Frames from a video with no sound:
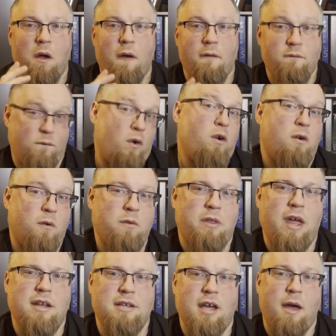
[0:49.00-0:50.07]
for
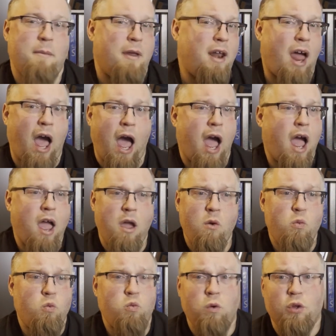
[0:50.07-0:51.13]
that time, and I
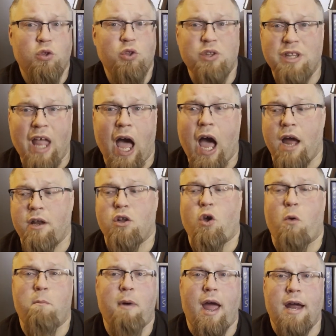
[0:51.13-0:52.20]
will not
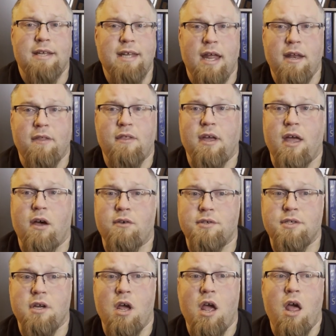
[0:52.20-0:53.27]
go back to anything
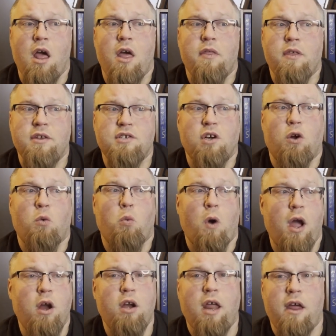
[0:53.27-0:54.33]
else. These are
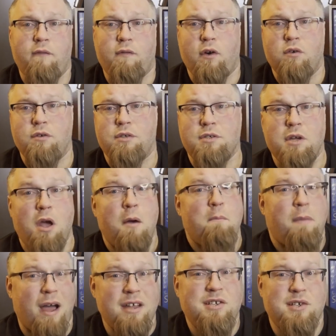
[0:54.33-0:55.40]
wired headphones
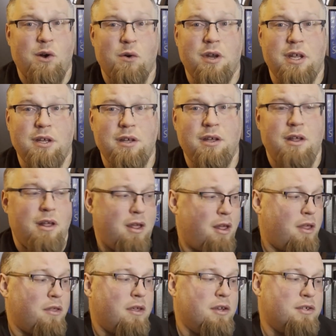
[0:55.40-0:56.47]
by Sony.
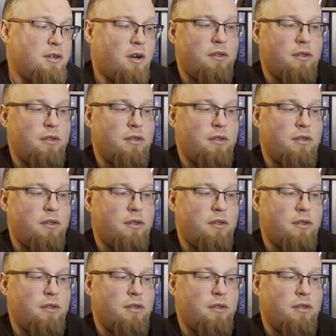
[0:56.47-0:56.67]
These are